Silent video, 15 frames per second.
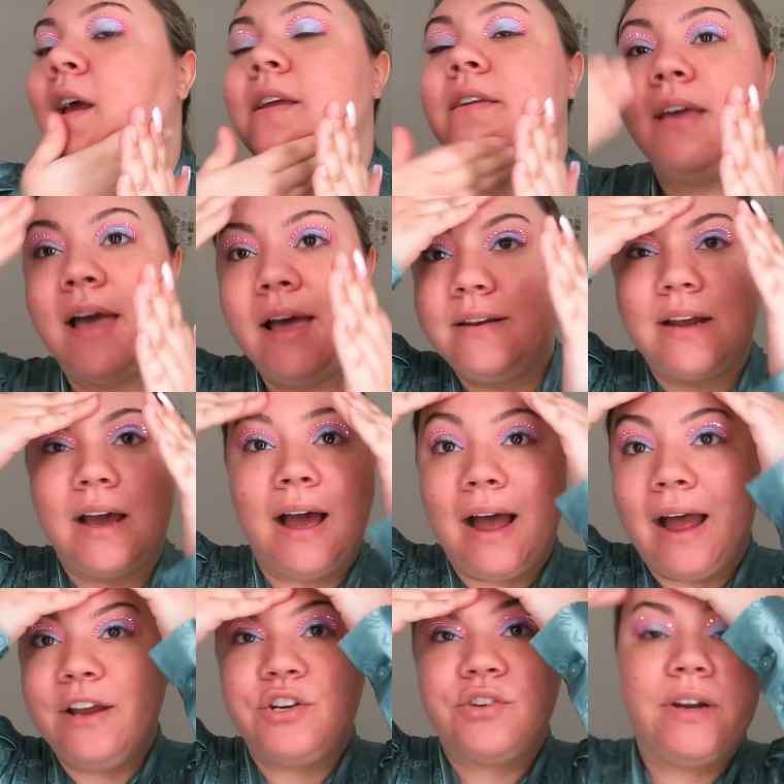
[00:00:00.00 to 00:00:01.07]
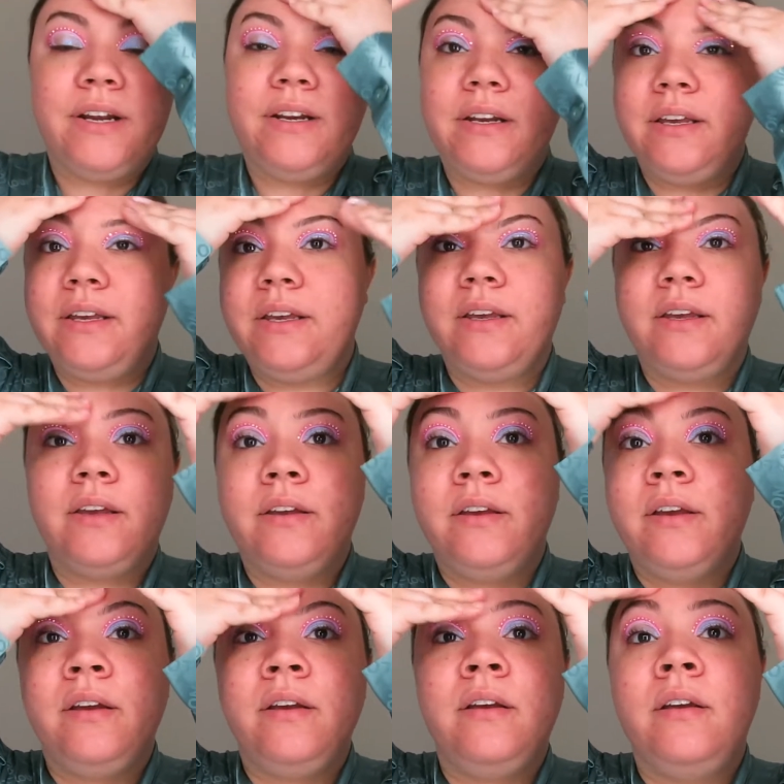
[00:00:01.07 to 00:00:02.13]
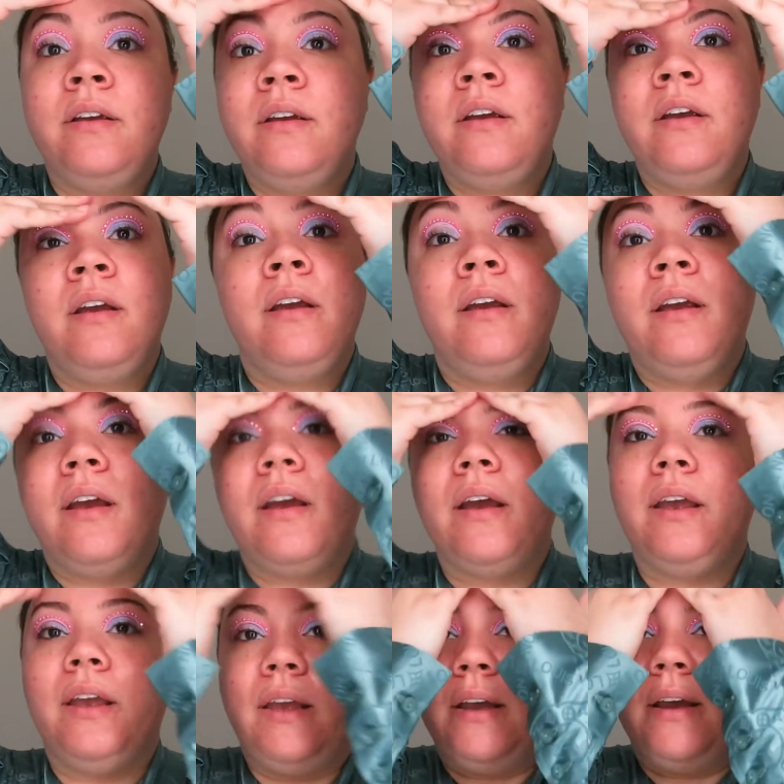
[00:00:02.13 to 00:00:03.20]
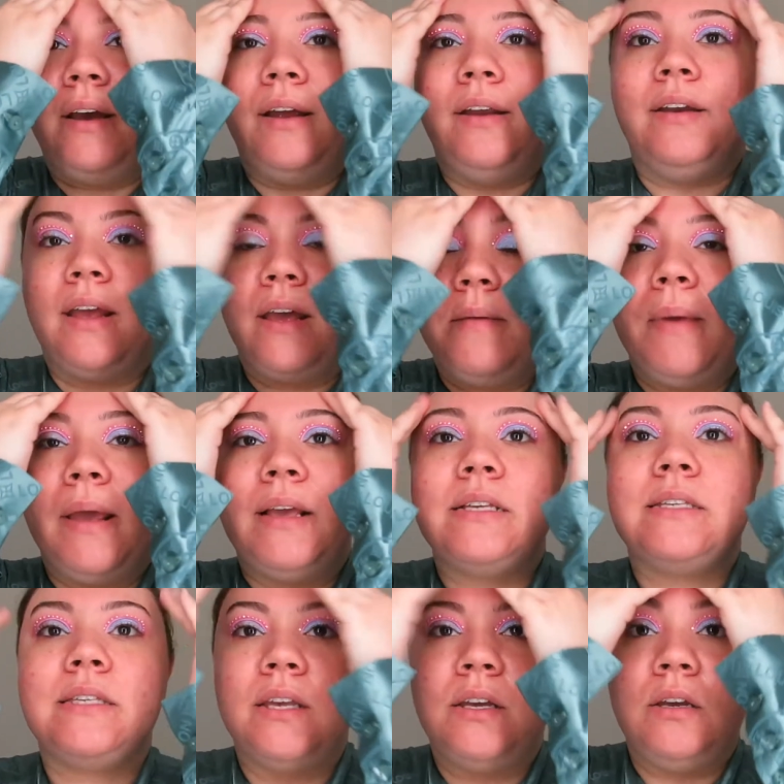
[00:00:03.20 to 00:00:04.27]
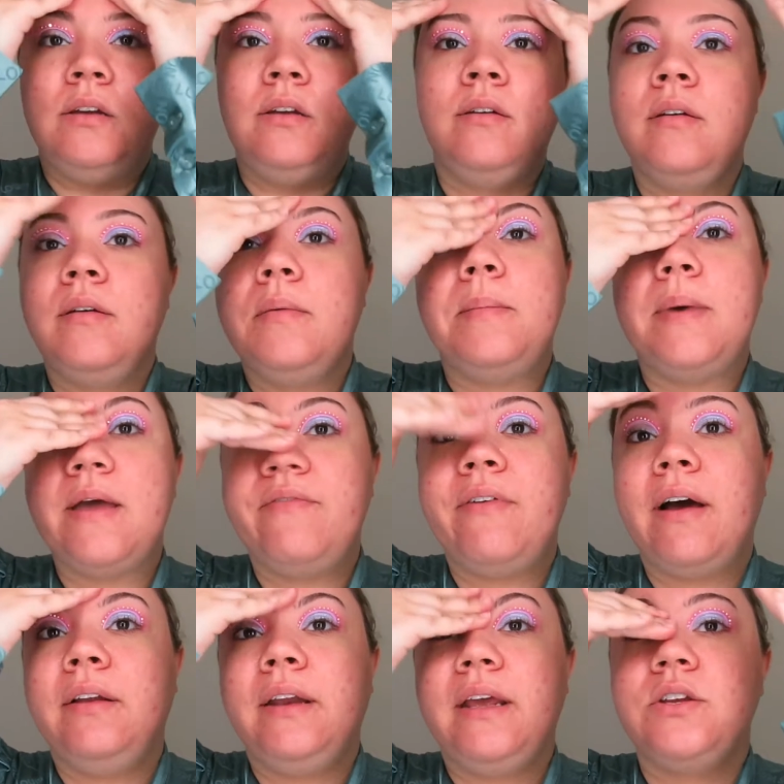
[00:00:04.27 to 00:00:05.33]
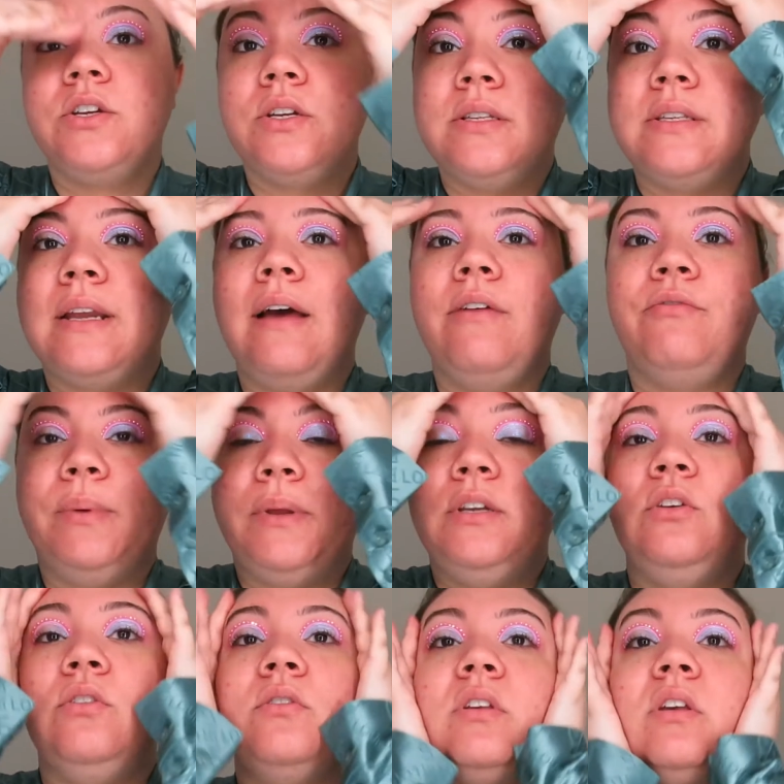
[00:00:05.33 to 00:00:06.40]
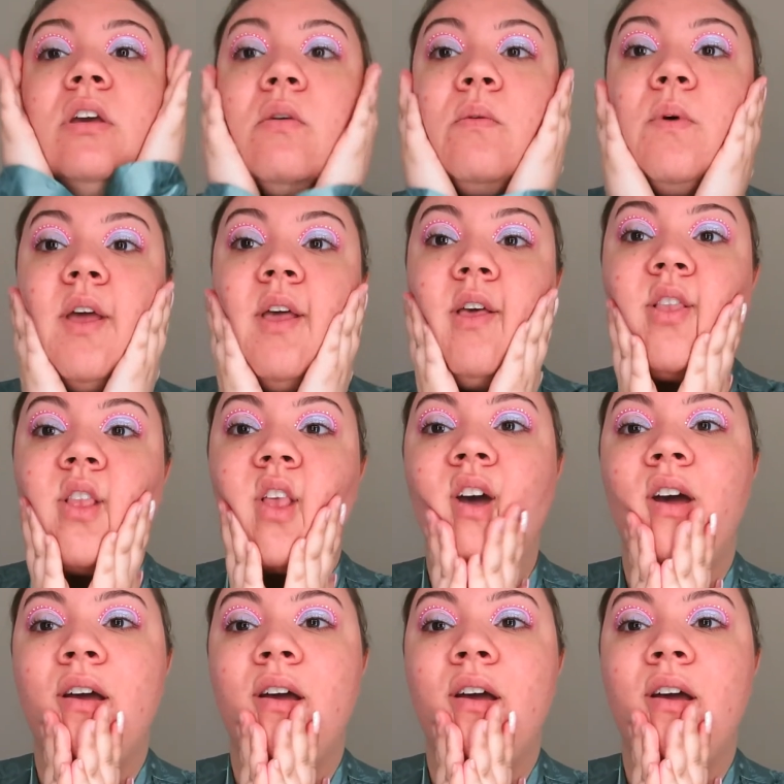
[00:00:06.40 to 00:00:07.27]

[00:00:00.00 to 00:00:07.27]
yet hydrating, and it makes my foundations that I've been using it with